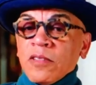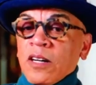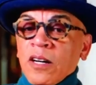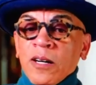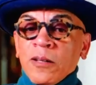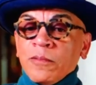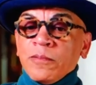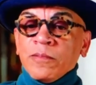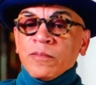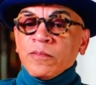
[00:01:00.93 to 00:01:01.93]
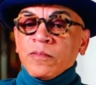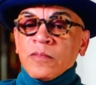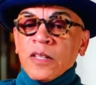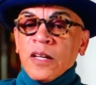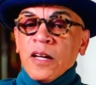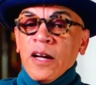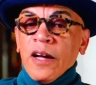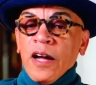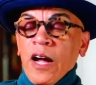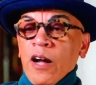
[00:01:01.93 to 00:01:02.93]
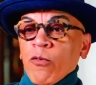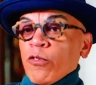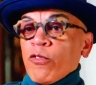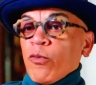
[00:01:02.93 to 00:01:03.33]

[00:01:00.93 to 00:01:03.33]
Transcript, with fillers: um, I work for